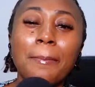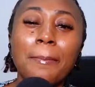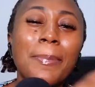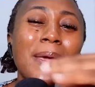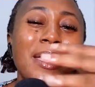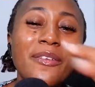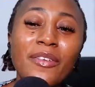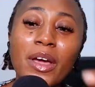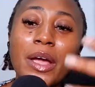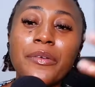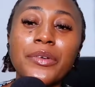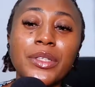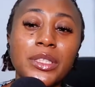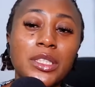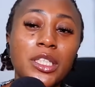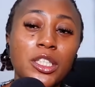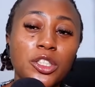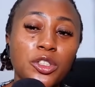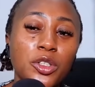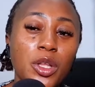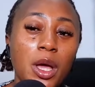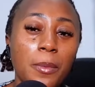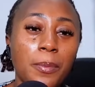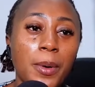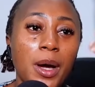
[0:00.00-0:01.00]
be very
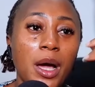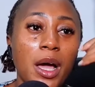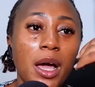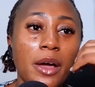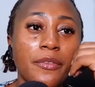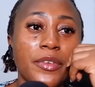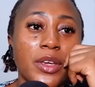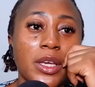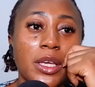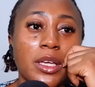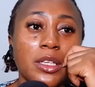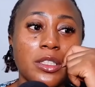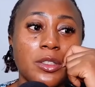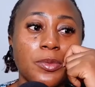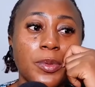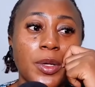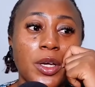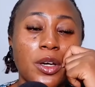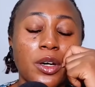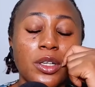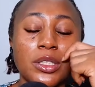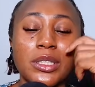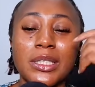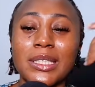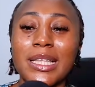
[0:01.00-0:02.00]
intentional about having kids,
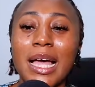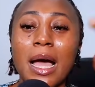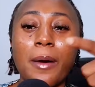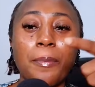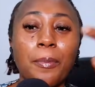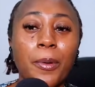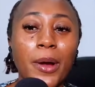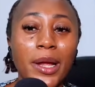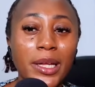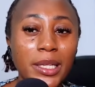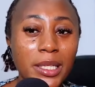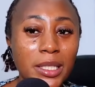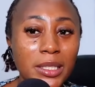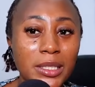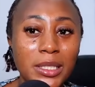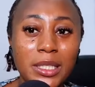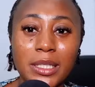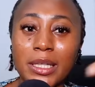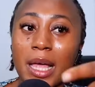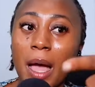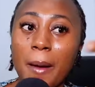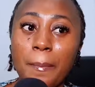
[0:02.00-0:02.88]
because that pregnancy,